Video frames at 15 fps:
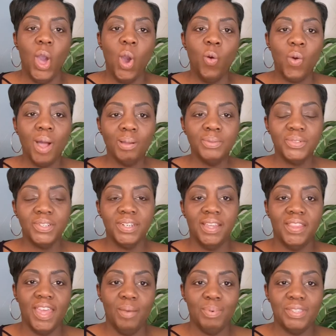Welcome to
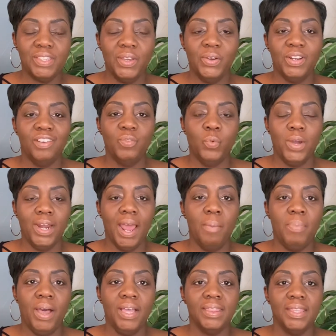another episode of What I
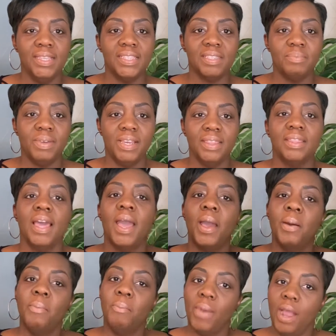Bought This Month,
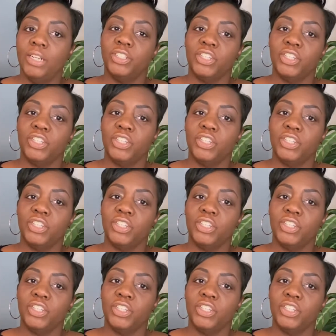March